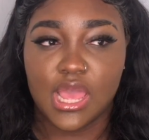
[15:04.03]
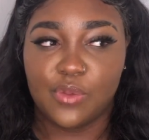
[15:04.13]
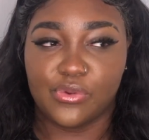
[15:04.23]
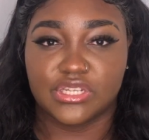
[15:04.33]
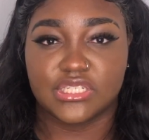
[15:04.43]

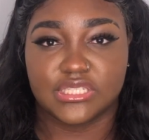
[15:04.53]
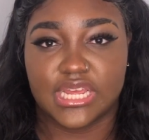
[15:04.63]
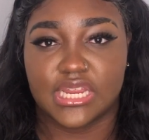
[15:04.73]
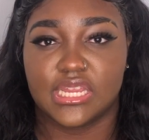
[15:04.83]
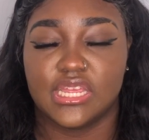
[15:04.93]
But it's just
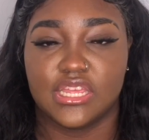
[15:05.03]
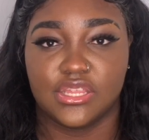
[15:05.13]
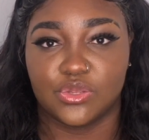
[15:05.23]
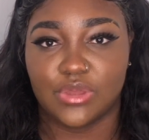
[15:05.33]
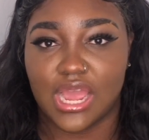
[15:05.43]
like,
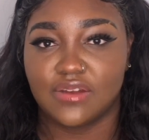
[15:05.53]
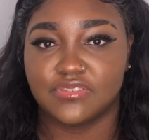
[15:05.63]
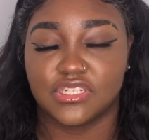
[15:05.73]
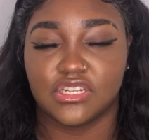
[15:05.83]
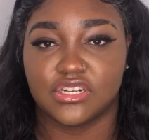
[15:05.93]
you have to
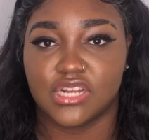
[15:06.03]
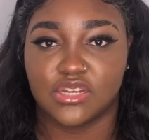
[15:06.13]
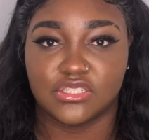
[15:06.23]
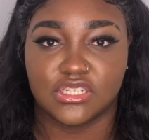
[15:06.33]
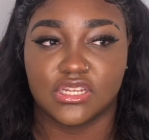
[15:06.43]
learn how
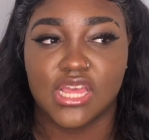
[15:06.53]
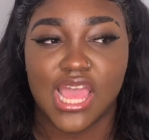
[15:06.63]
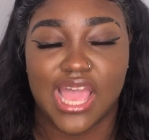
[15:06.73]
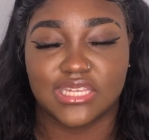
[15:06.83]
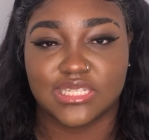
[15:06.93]
to
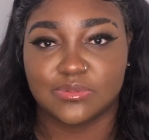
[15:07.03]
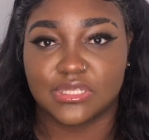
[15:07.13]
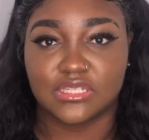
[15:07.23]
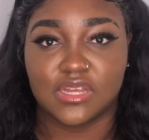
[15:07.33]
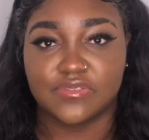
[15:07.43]
accept
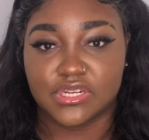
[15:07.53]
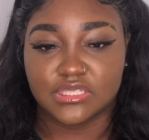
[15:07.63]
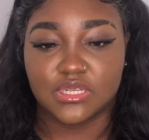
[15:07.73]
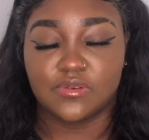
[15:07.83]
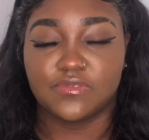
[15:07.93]
and love
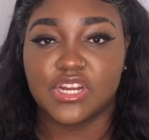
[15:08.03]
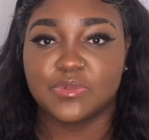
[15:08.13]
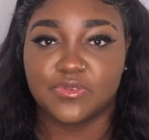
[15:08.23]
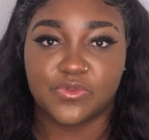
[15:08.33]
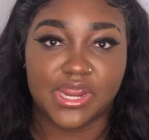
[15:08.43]
yourself first
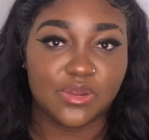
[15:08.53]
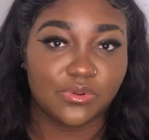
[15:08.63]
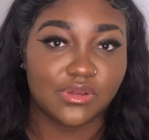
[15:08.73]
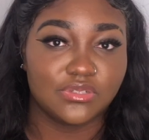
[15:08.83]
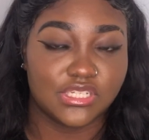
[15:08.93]
before anyone
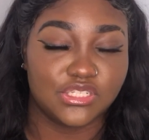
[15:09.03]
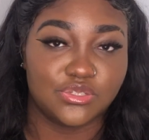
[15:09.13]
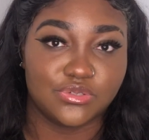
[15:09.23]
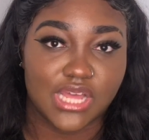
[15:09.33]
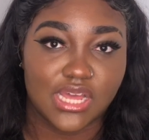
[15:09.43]
else can do
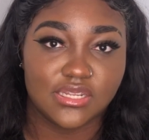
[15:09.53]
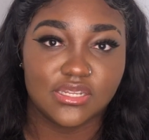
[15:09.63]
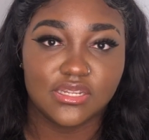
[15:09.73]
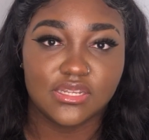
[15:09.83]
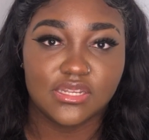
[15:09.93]
that.
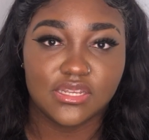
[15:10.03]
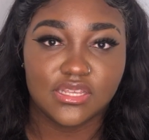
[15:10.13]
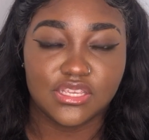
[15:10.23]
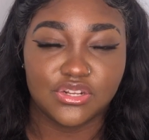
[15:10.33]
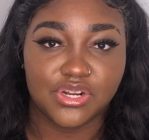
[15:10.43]

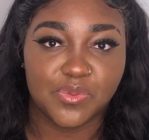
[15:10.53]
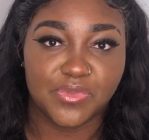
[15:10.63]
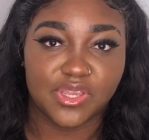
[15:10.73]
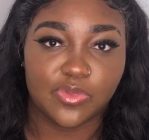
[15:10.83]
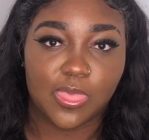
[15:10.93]
You know what I
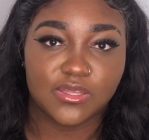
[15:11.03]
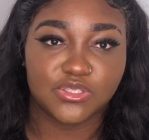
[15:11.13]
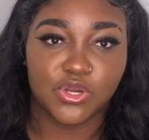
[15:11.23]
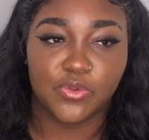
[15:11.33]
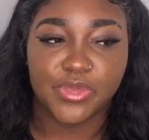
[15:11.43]
mean?
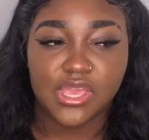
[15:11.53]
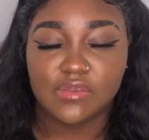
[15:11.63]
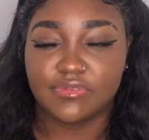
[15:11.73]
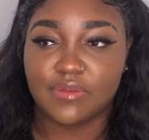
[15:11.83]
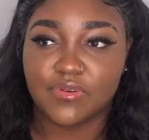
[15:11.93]
So
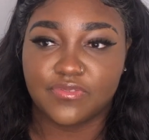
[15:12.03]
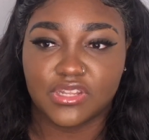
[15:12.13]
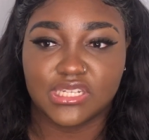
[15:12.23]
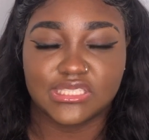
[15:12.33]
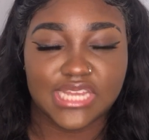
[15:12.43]
if you're ever
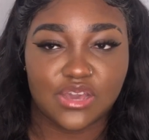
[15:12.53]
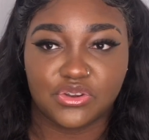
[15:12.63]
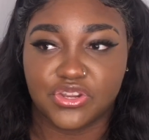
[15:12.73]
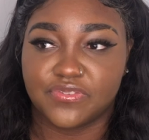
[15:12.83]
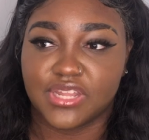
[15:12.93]
feeling down or
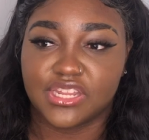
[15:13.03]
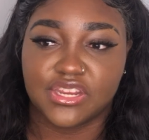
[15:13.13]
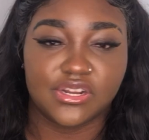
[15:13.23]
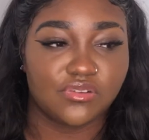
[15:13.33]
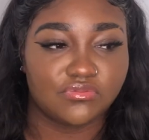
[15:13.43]
you feel like you're
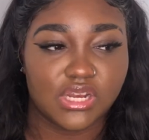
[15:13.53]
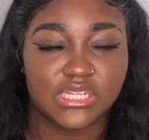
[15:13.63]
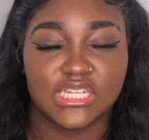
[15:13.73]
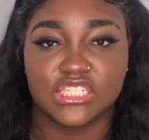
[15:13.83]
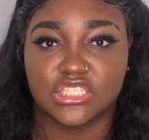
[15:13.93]
in a rut,
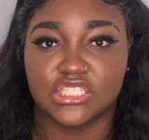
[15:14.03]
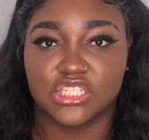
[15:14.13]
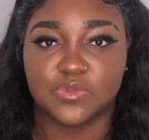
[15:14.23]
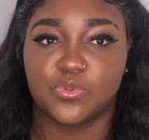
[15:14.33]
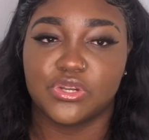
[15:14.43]
literally
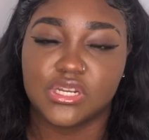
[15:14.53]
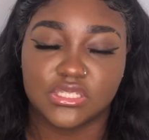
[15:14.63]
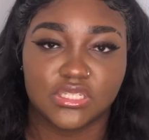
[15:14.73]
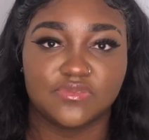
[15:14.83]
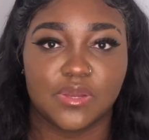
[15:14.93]
just pull
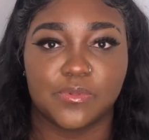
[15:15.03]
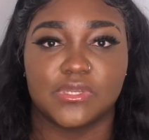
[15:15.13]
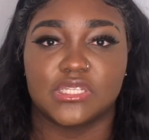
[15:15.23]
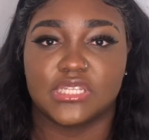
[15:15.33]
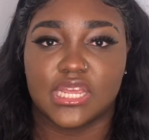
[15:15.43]
yourself up and
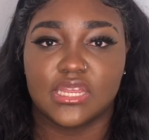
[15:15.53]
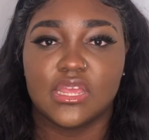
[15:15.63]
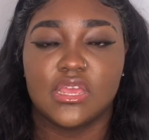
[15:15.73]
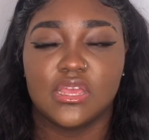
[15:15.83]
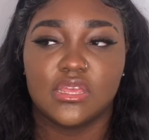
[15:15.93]
just say,
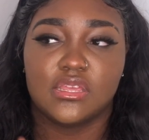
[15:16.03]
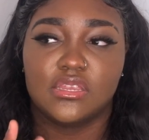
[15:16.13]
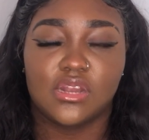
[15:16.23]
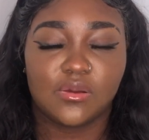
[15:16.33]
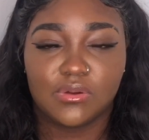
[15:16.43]
you
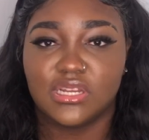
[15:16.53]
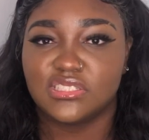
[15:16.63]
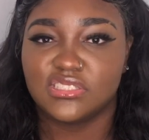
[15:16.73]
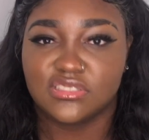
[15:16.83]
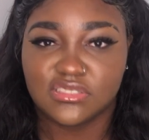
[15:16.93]
know what?